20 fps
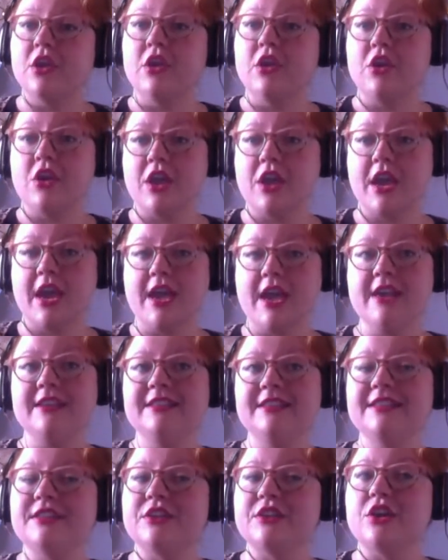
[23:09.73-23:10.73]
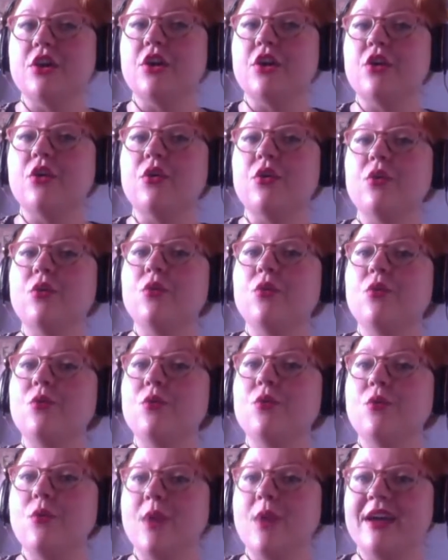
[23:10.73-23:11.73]
Okay, so
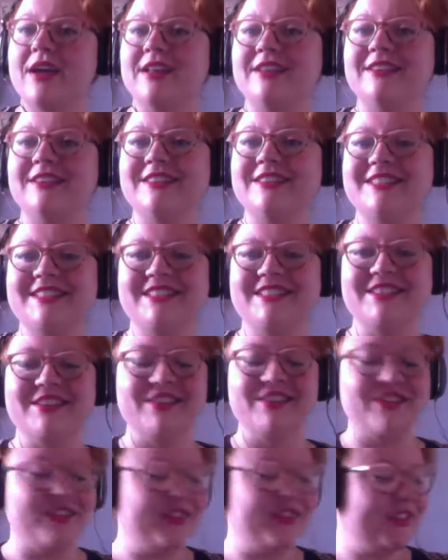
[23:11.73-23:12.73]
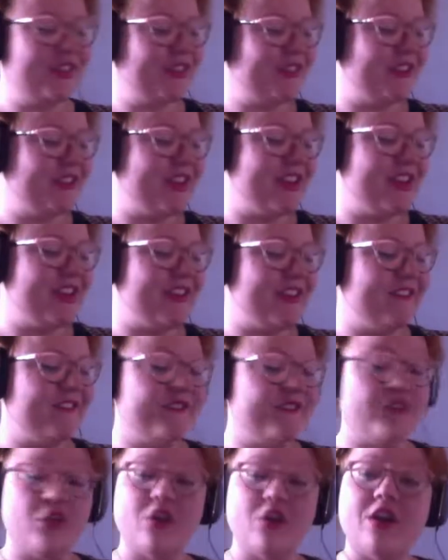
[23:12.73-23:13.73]
1, 2, 3,
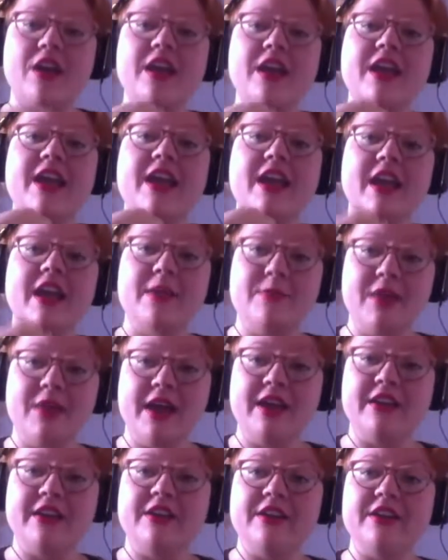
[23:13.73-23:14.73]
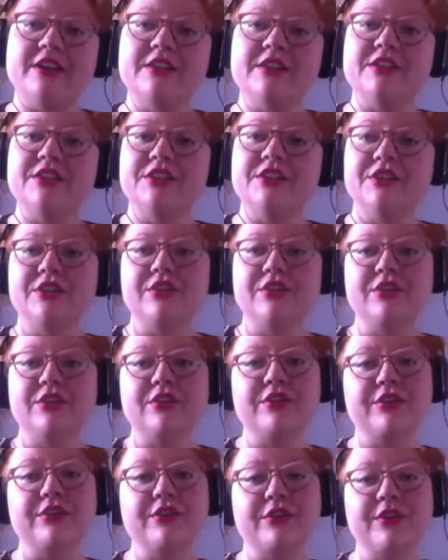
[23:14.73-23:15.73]
4, A minor,
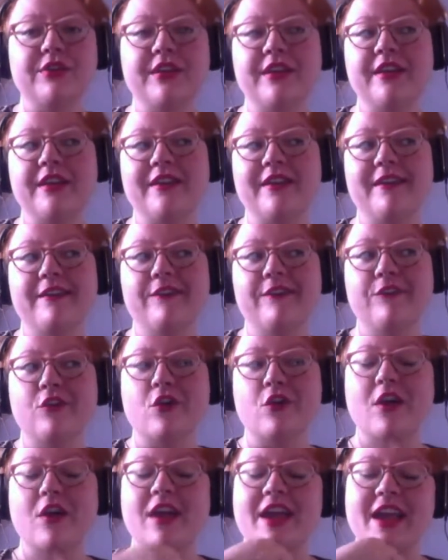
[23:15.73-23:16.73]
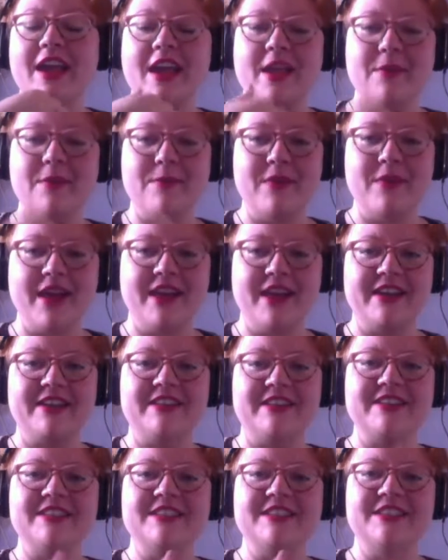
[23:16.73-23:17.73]
2, 3, 4, A
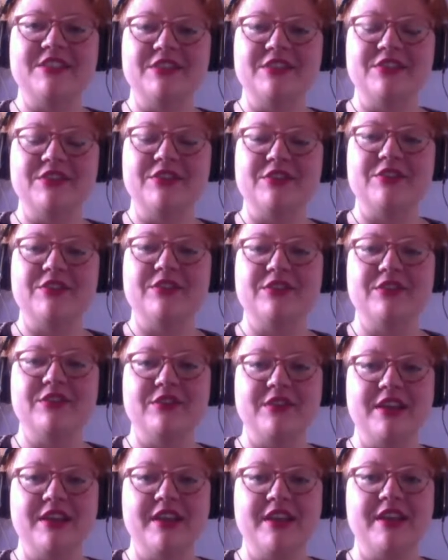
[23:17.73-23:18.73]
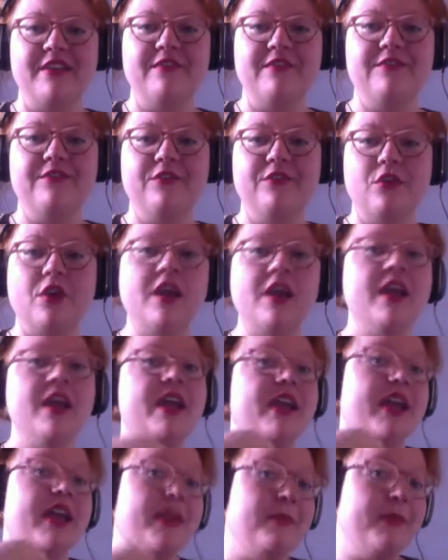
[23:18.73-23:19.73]
minor, 2, 3, 4,
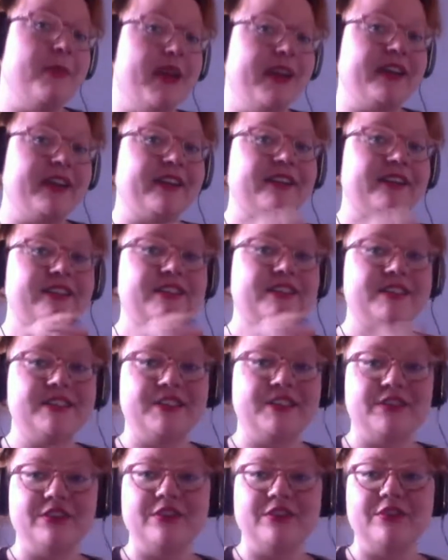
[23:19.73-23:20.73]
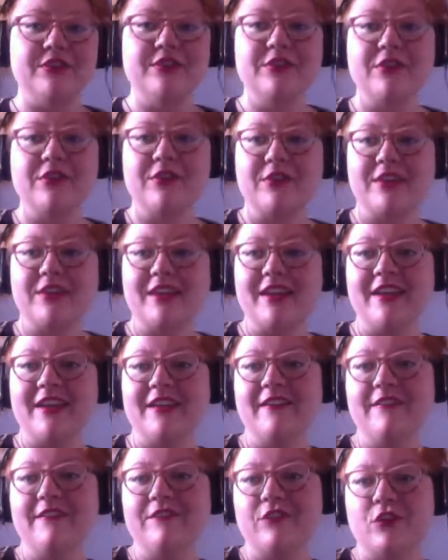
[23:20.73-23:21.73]
A minor, 2, 3,
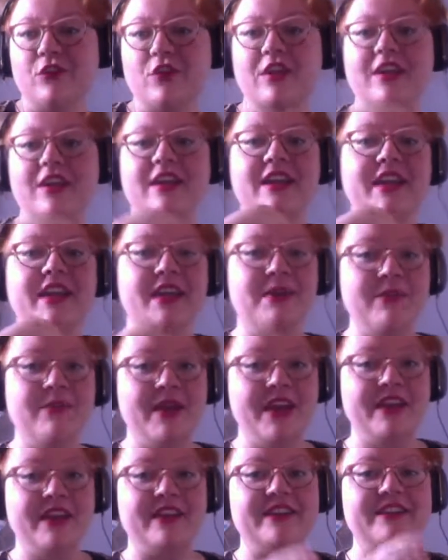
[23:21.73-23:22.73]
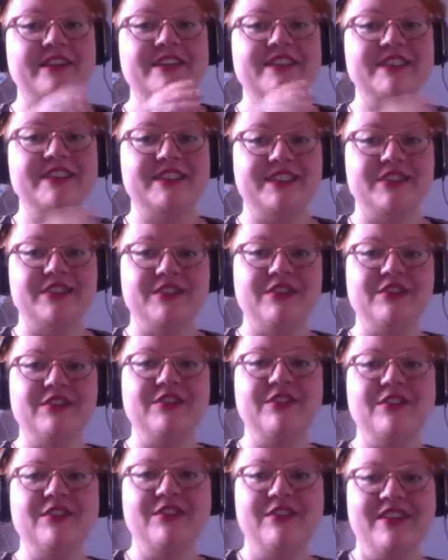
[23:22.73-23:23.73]
4, A minor, 2,
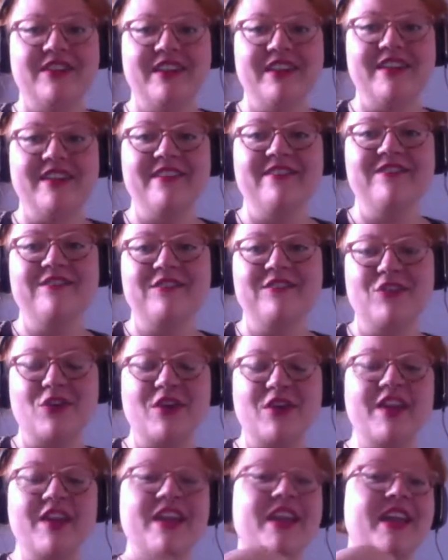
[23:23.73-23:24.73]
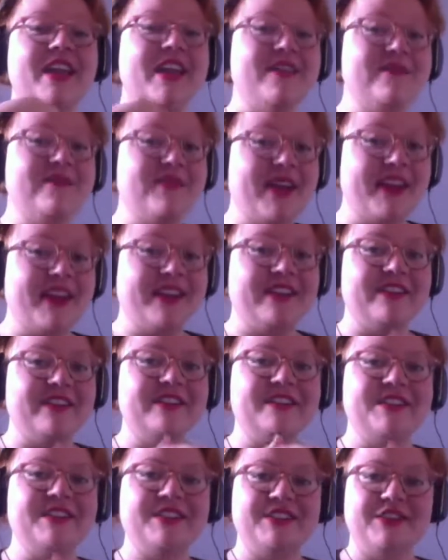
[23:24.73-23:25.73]
3, 4, A
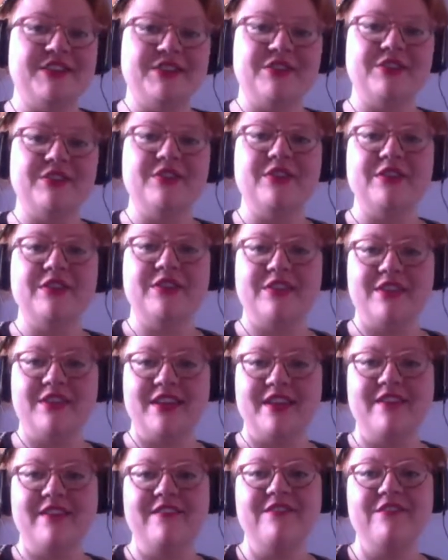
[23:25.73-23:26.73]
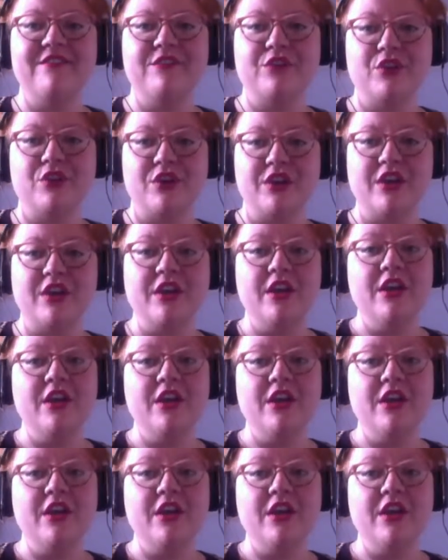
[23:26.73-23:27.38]
minor, 2, 3, 4.